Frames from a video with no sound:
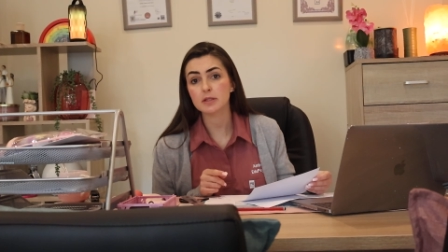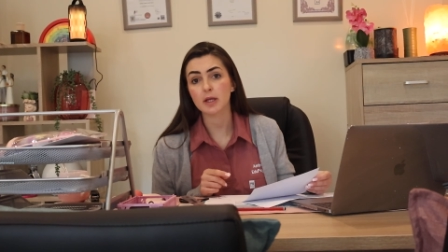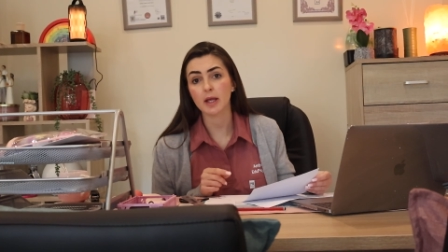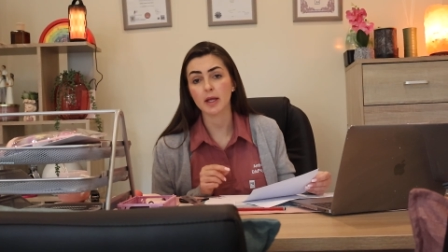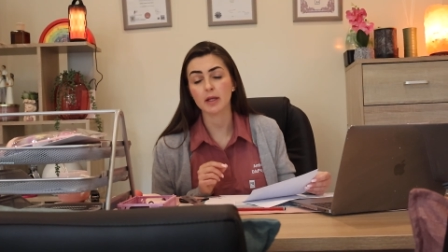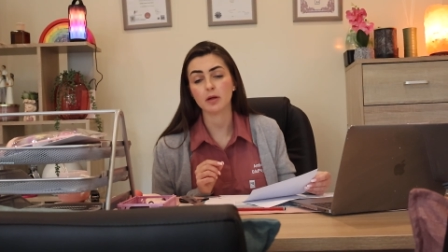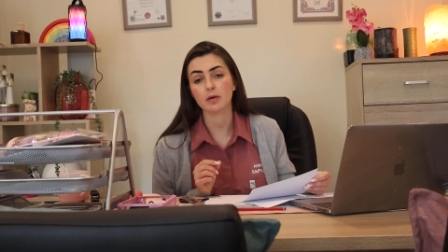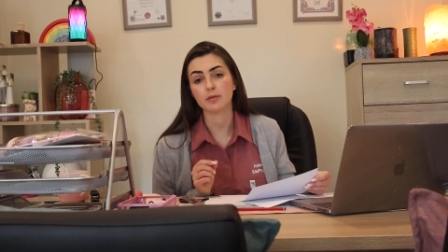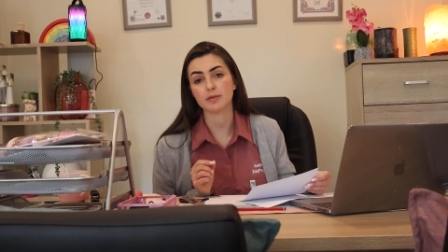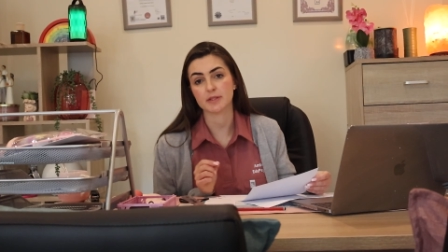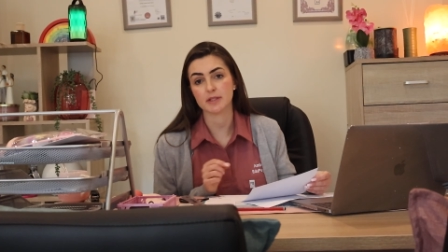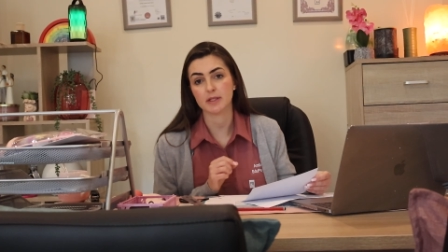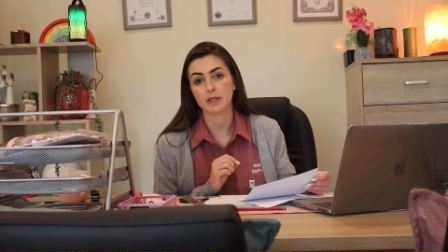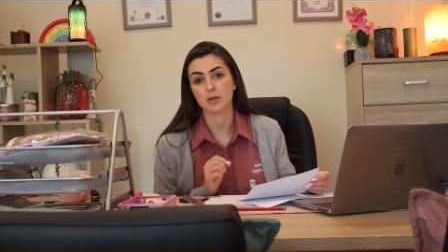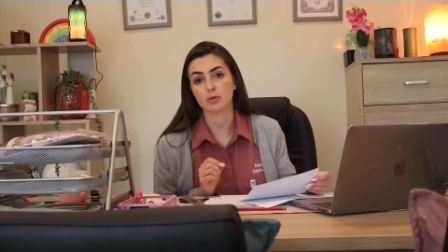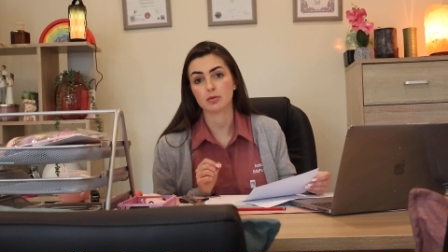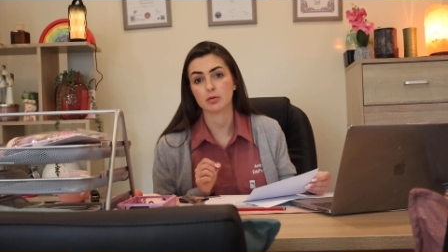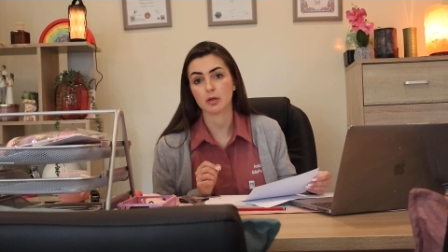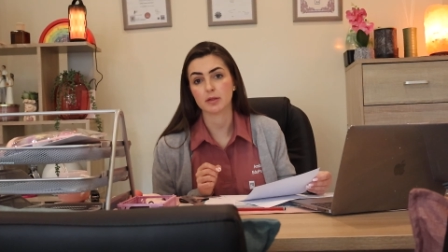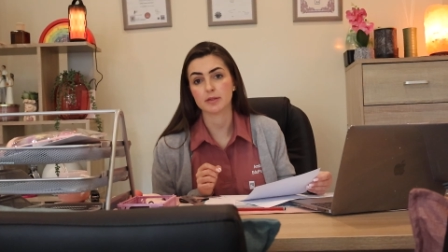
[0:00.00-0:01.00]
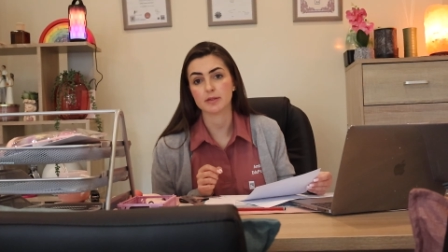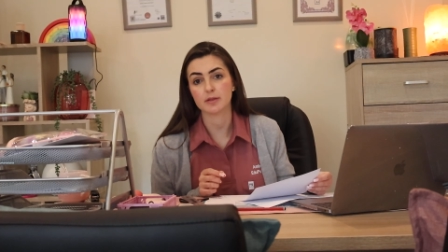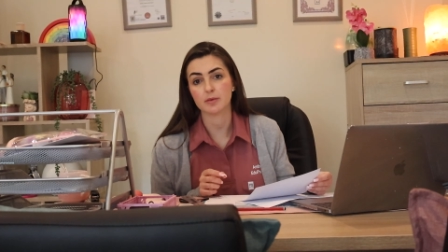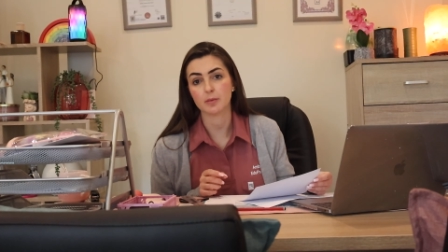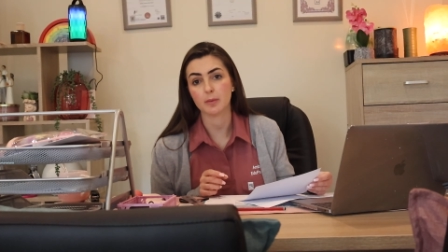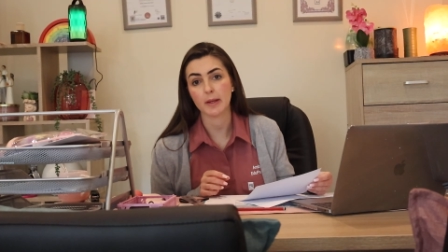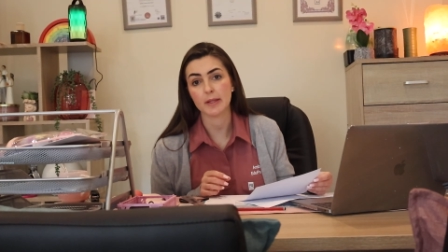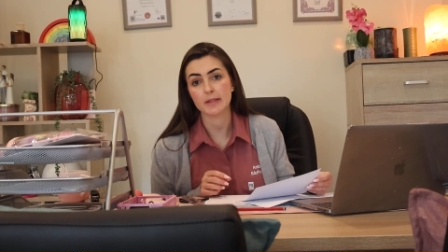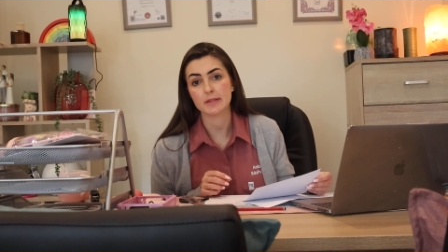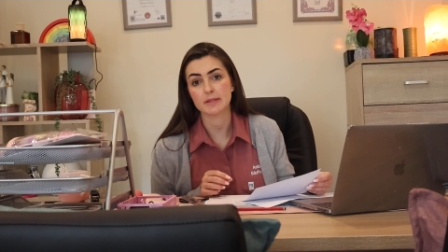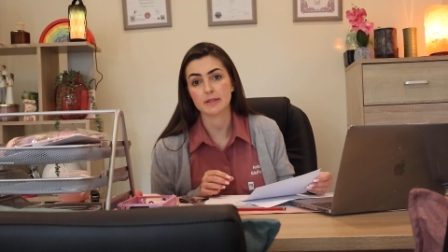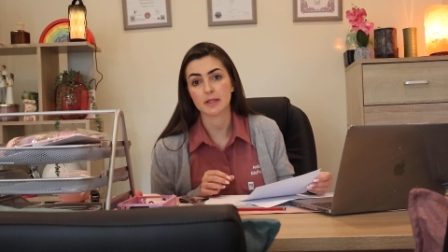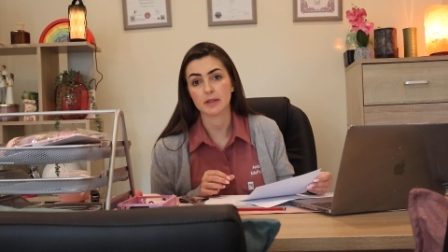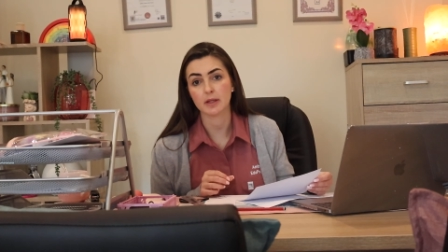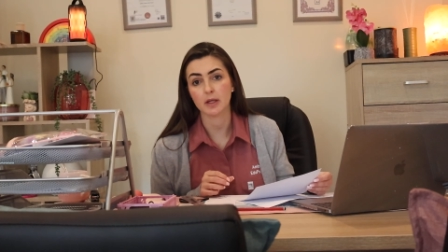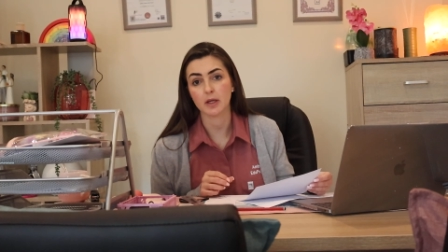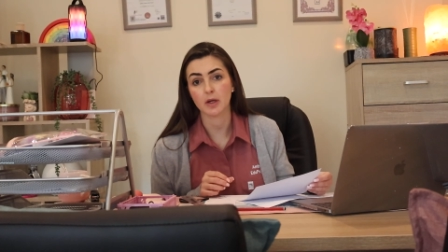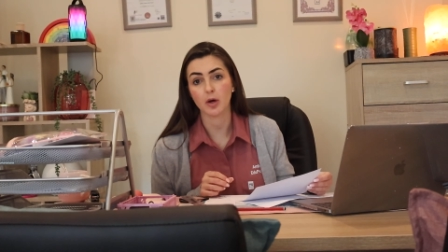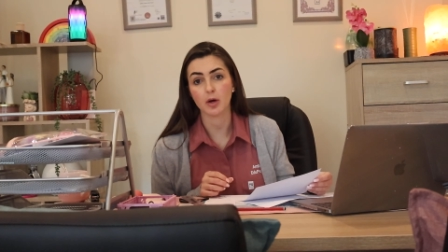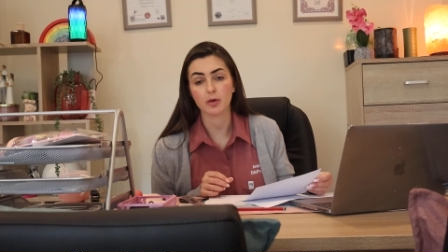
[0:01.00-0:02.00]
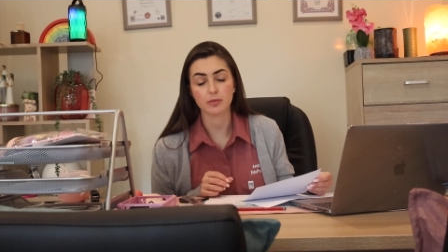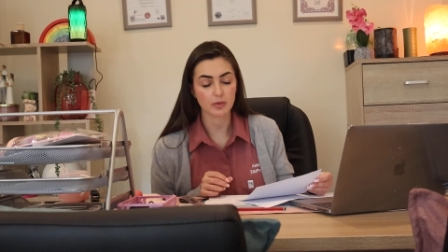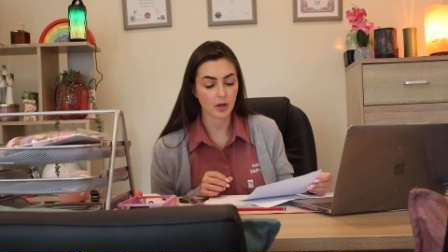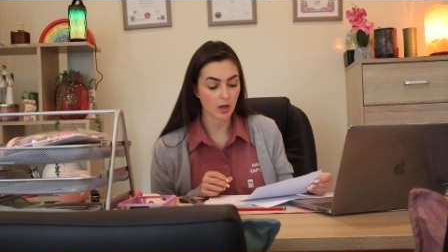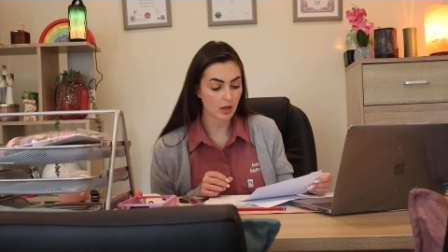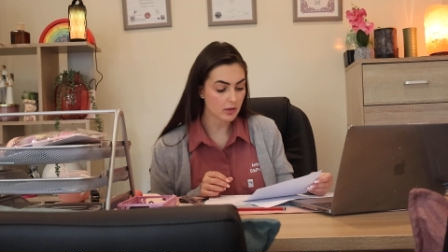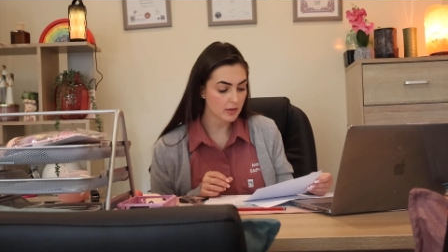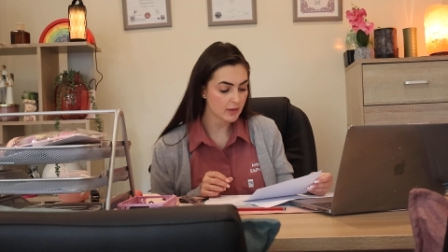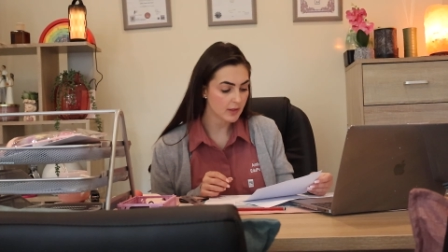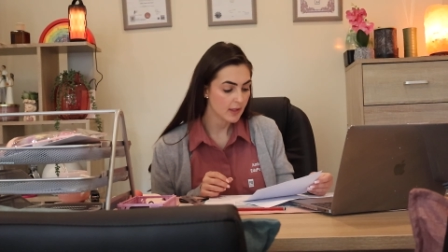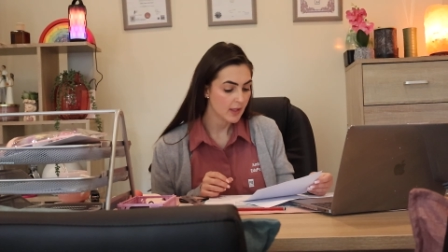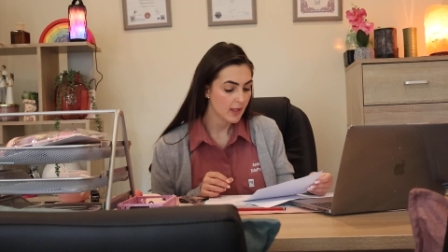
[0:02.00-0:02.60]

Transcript: and obviously cross the ones that they got wrong.